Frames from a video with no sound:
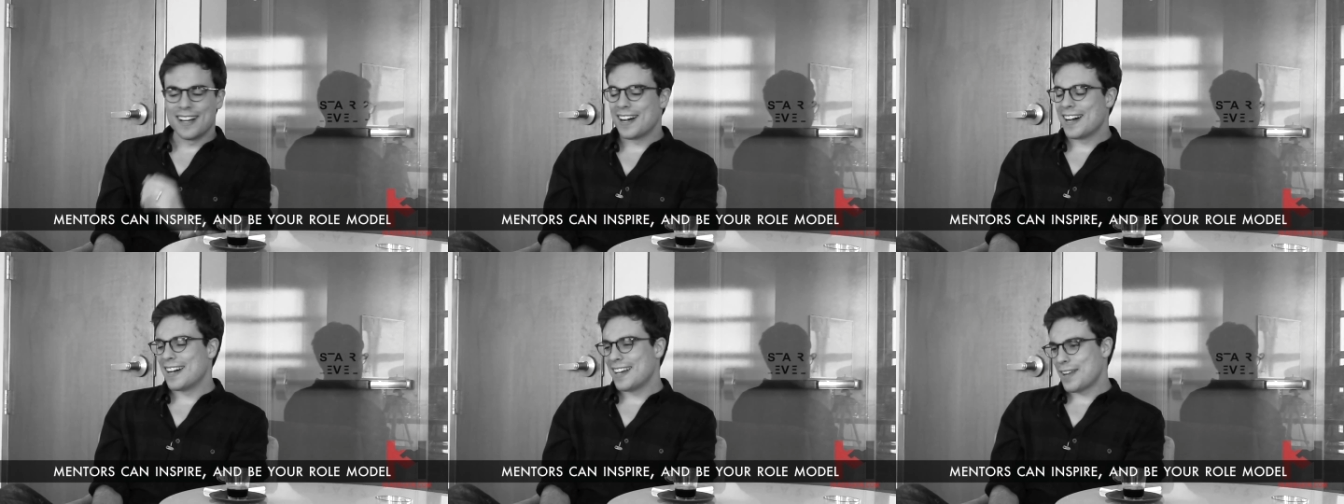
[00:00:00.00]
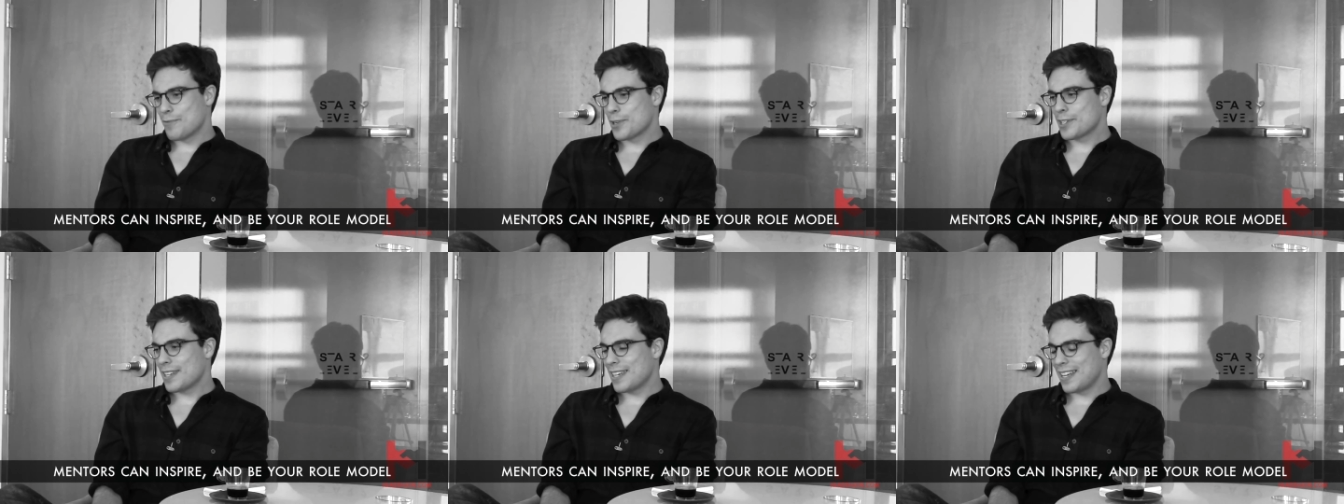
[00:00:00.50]

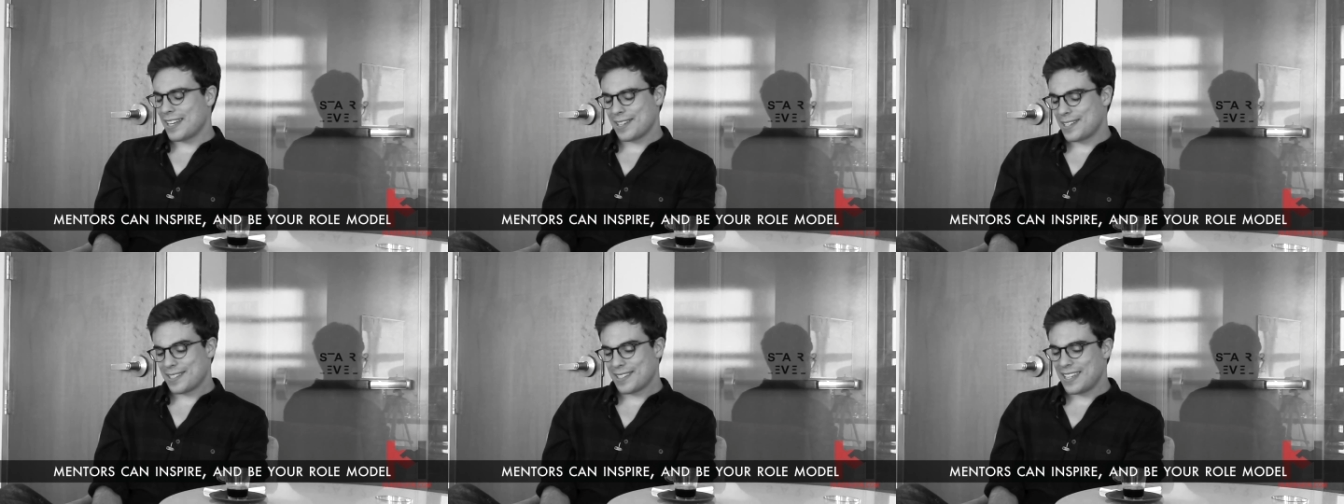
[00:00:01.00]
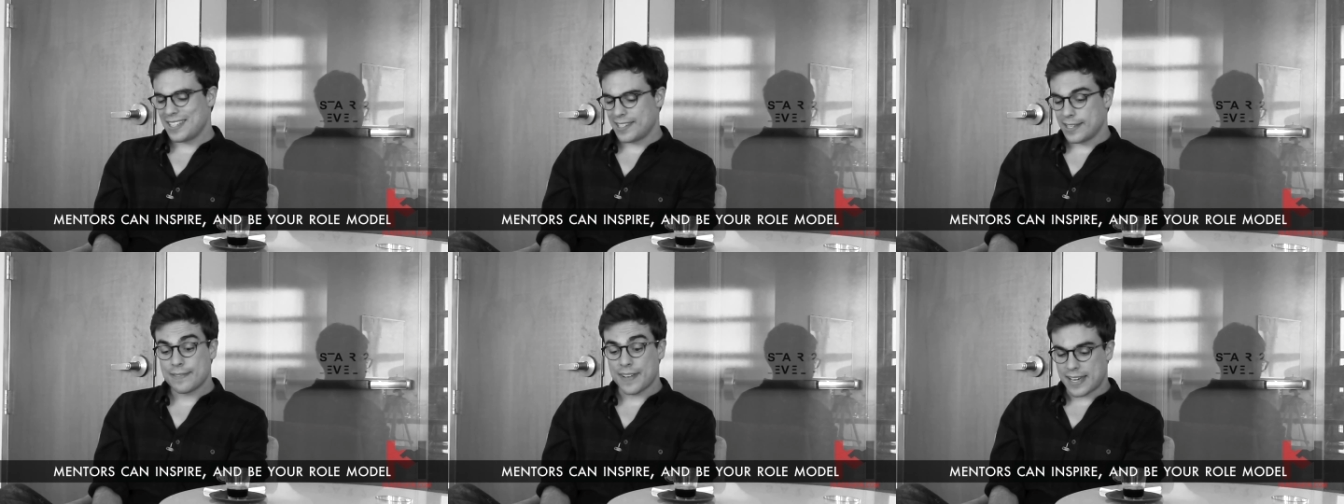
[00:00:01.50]
uh, and you know, it's
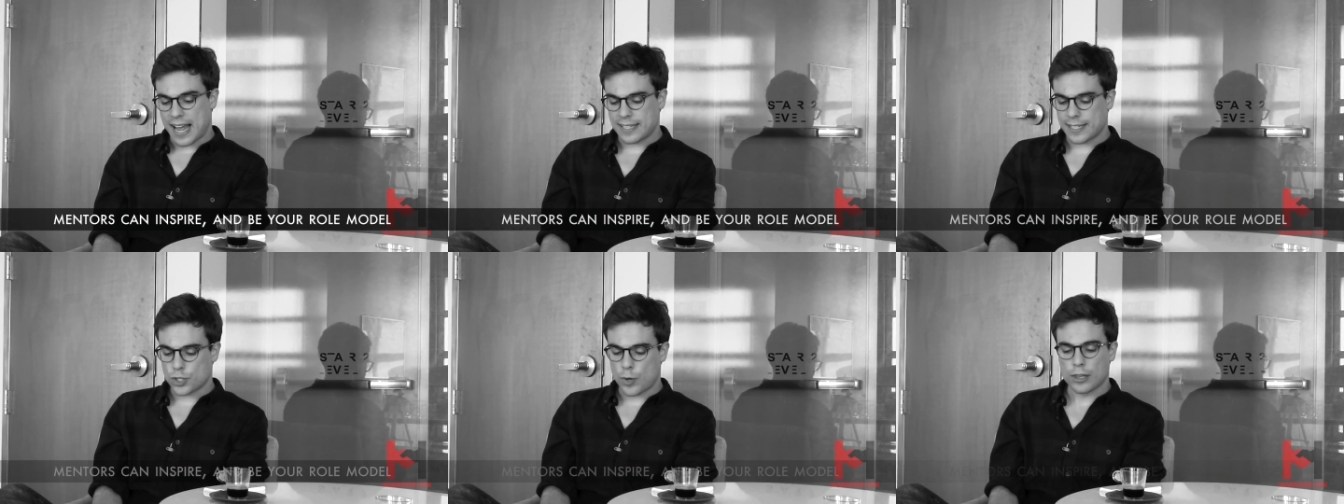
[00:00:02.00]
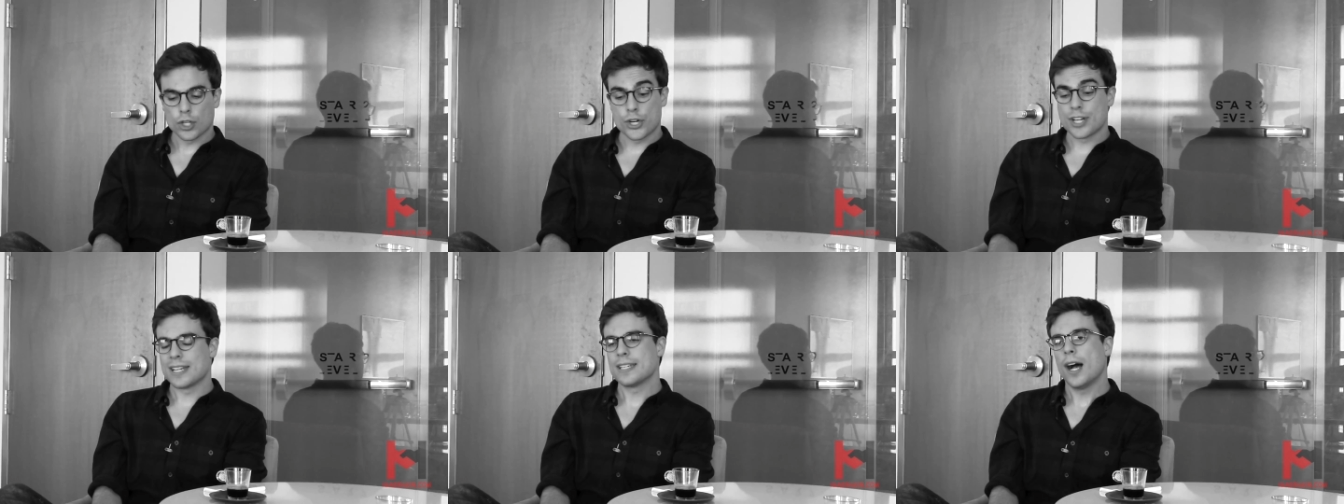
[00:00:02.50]
he's, he's fantastic. So I
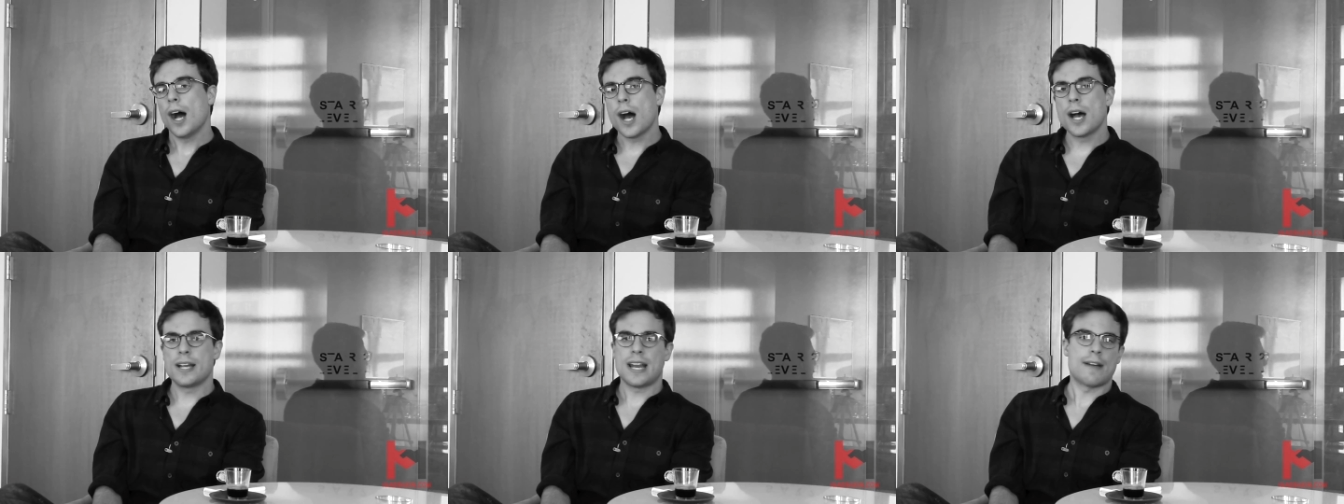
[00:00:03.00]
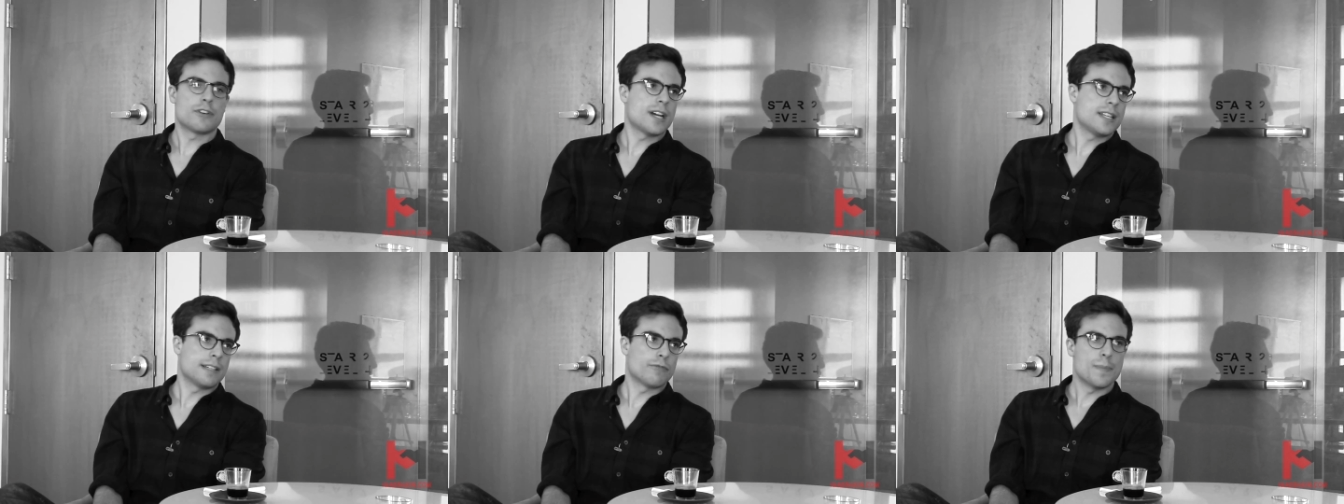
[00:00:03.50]
learned a ton in
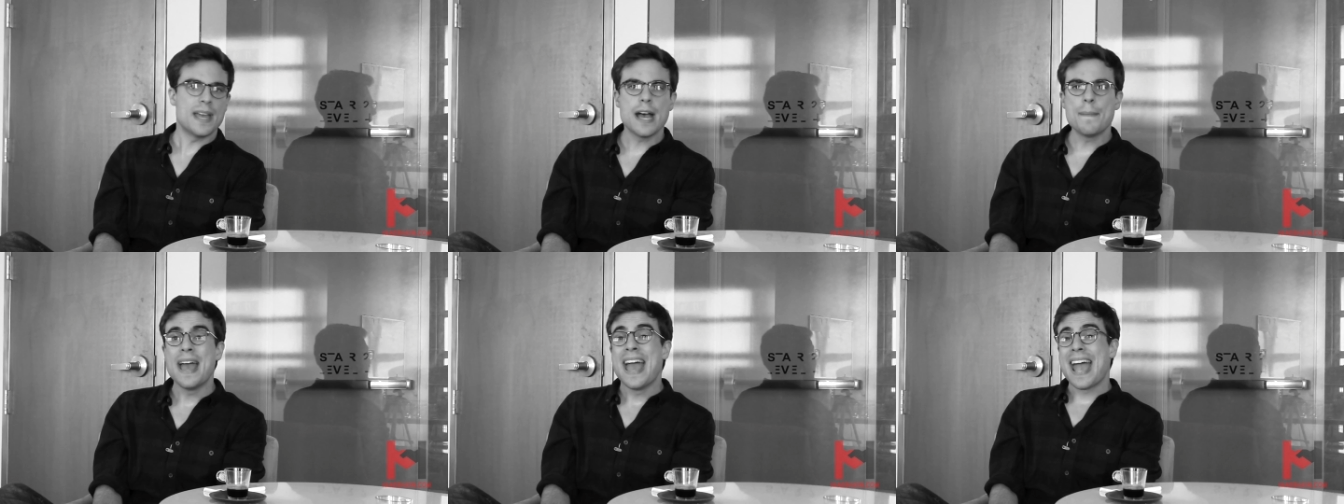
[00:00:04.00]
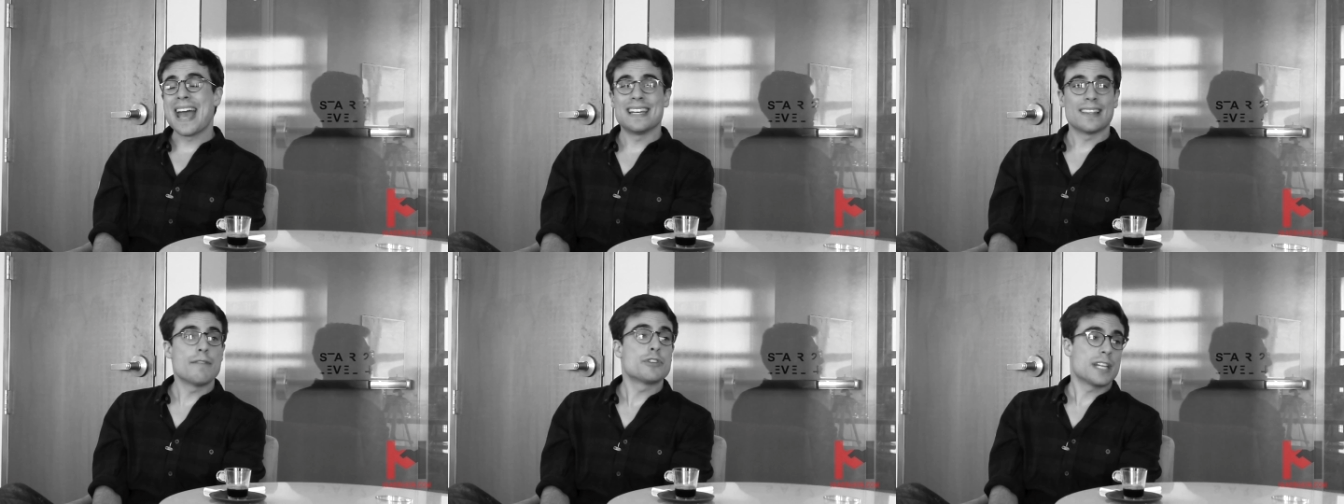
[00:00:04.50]
advertising from him
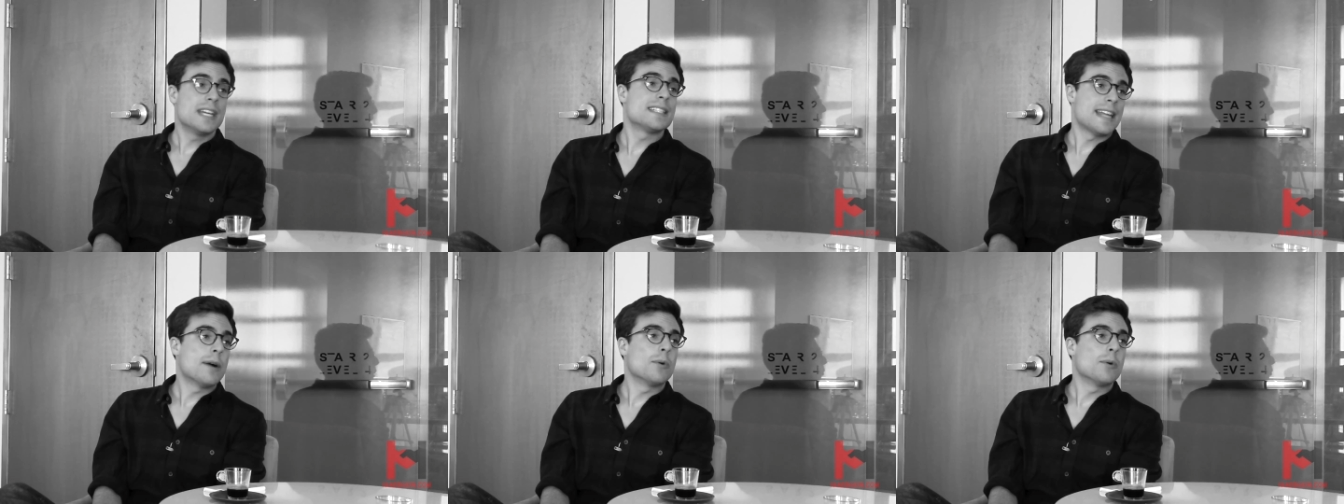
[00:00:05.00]
and leveraging his